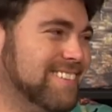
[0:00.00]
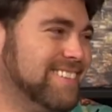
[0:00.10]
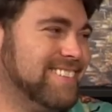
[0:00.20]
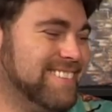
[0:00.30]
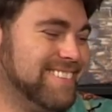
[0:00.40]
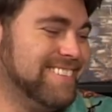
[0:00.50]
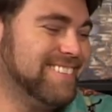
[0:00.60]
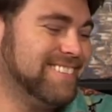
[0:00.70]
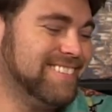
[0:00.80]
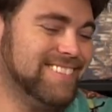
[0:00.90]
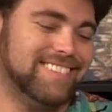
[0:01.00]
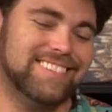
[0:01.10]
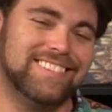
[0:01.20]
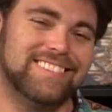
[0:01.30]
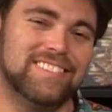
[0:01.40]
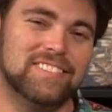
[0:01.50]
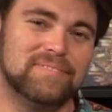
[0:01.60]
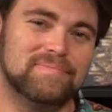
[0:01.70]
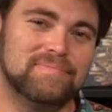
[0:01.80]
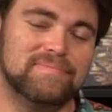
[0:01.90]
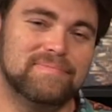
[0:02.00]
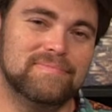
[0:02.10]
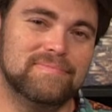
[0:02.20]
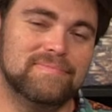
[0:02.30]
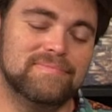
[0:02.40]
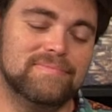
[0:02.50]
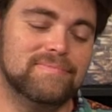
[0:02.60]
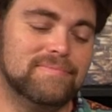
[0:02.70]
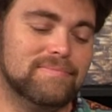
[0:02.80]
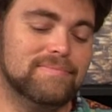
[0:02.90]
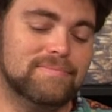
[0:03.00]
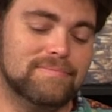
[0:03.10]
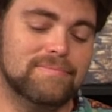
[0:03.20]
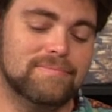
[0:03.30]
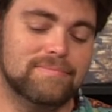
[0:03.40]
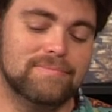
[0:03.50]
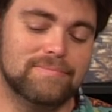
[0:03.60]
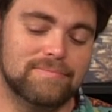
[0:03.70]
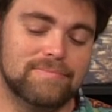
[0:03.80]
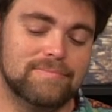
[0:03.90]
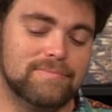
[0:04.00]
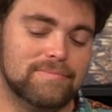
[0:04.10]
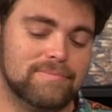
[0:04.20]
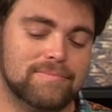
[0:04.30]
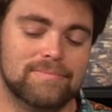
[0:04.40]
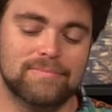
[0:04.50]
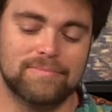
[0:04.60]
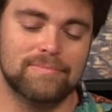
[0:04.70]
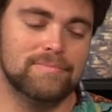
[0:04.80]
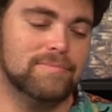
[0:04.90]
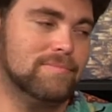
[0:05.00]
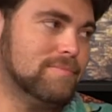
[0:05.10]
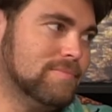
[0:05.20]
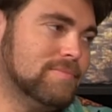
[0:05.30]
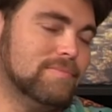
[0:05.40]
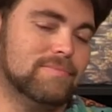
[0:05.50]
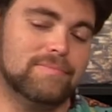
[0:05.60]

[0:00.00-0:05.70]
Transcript: (silent)